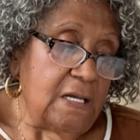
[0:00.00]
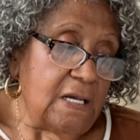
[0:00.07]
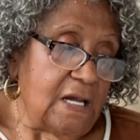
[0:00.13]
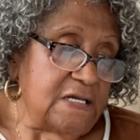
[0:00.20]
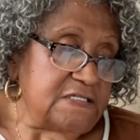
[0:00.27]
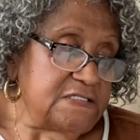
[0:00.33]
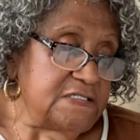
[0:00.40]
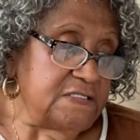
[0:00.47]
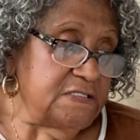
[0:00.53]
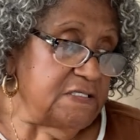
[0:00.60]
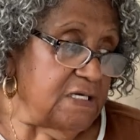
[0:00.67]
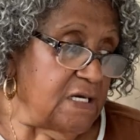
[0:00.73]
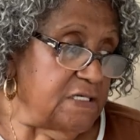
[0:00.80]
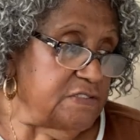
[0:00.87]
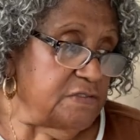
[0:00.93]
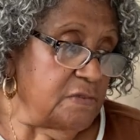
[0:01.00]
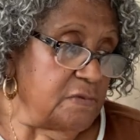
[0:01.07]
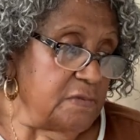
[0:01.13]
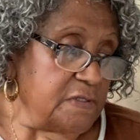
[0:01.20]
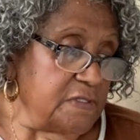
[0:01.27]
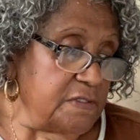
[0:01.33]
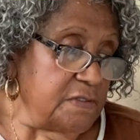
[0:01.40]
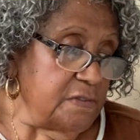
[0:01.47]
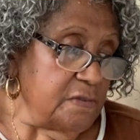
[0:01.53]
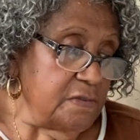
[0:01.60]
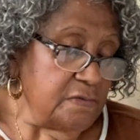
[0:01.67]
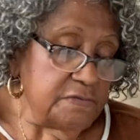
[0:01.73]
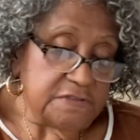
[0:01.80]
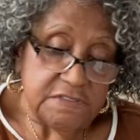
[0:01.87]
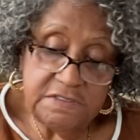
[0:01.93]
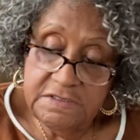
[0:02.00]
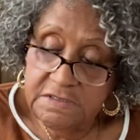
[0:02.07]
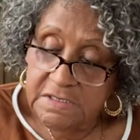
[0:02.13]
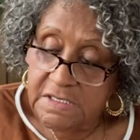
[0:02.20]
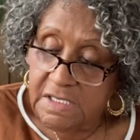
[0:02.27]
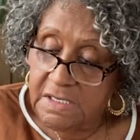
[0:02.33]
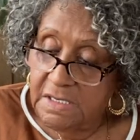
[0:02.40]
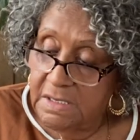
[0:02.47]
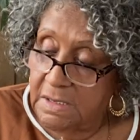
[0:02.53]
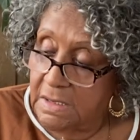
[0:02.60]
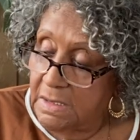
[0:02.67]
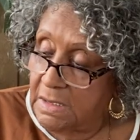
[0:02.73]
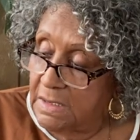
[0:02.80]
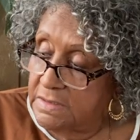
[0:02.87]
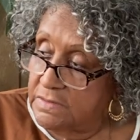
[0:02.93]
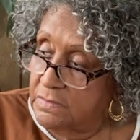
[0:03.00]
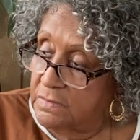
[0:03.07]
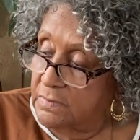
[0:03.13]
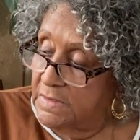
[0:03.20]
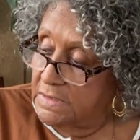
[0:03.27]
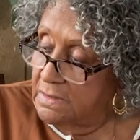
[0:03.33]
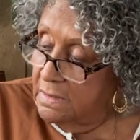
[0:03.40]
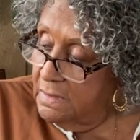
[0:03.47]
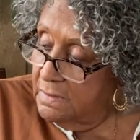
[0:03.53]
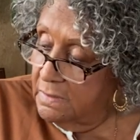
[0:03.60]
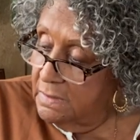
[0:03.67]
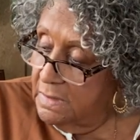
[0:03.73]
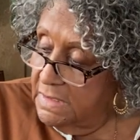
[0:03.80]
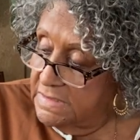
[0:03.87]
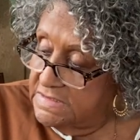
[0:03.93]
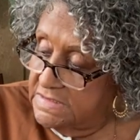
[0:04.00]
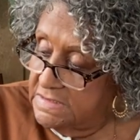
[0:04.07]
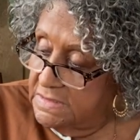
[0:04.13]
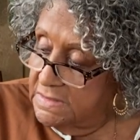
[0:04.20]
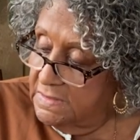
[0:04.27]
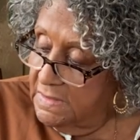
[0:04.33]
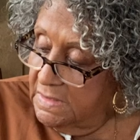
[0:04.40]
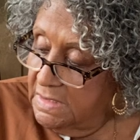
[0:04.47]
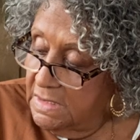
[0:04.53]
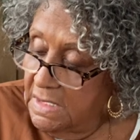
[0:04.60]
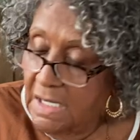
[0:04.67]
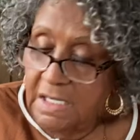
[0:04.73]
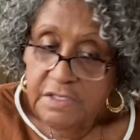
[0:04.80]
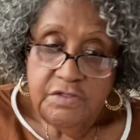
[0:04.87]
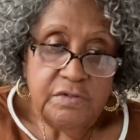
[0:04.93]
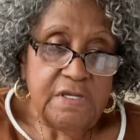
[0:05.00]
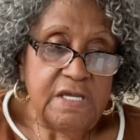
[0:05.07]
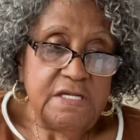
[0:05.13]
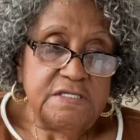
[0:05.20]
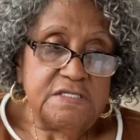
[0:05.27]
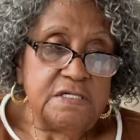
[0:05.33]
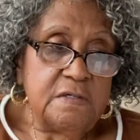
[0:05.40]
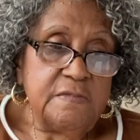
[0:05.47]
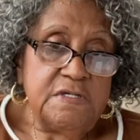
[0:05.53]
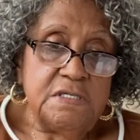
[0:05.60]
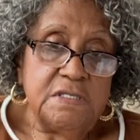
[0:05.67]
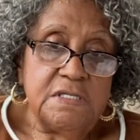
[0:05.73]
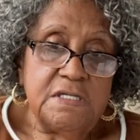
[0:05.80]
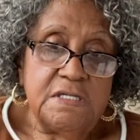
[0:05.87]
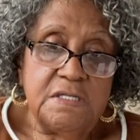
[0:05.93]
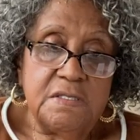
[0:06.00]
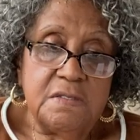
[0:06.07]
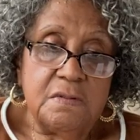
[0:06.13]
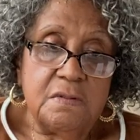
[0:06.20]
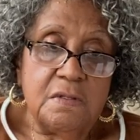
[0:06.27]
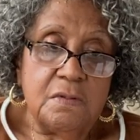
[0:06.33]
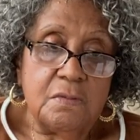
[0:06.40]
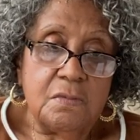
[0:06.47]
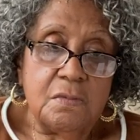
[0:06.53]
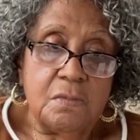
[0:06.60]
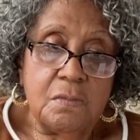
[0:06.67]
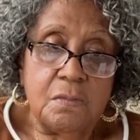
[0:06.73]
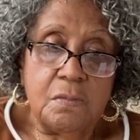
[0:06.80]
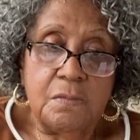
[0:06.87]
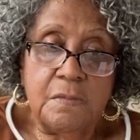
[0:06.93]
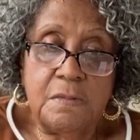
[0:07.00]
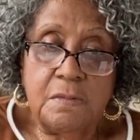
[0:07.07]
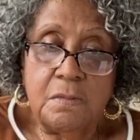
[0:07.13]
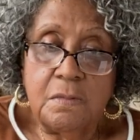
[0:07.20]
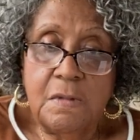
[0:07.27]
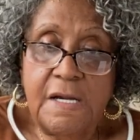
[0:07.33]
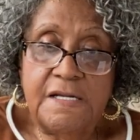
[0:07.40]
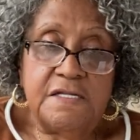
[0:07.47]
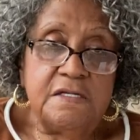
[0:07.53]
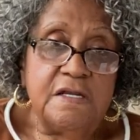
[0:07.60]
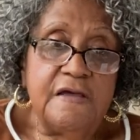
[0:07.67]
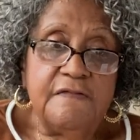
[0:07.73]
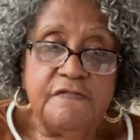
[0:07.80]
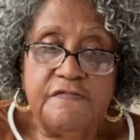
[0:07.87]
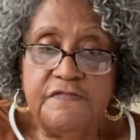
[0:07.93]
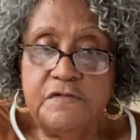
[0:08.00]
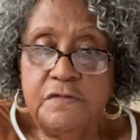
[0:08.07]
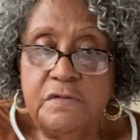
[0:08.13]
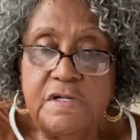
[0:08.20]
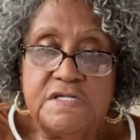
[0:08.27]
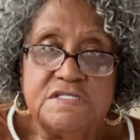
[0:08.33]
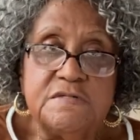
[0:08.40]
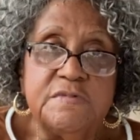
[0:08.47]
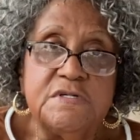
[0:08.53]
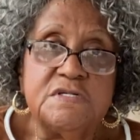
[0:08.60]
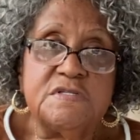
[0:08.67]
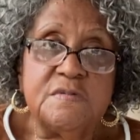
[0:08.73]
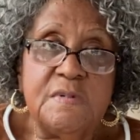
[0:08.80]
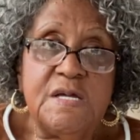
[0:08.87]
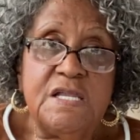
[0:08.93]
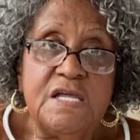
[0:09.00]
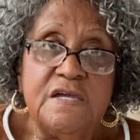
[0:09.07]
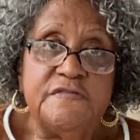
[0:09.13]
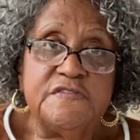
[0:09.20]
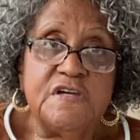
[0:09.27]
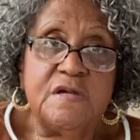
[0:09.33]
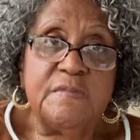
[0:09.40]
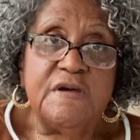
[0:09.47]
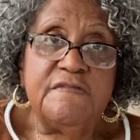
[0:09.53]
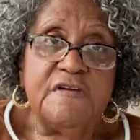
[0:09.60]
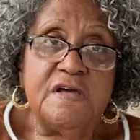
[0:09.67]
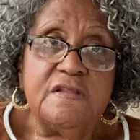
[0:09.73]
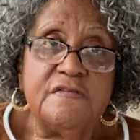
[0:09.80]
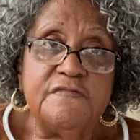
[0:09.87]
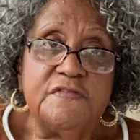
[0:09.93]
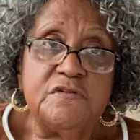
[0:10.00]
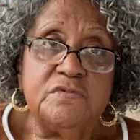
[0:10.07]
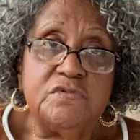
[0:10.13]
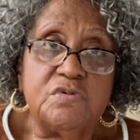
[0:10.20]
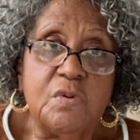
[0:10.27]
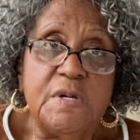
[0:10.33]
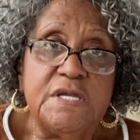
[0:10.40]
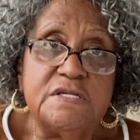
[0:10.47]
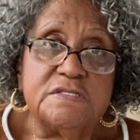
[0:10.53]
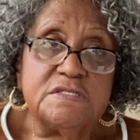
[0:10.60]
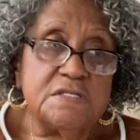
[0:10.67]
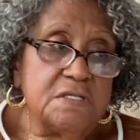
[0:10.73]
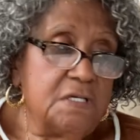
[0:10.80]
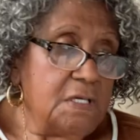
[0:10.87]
I told the nurse today, and I told my daughter, I said, "You can't tell me that I didn't have the flu." I said, "Because in my lifetime, I've had the flu twice.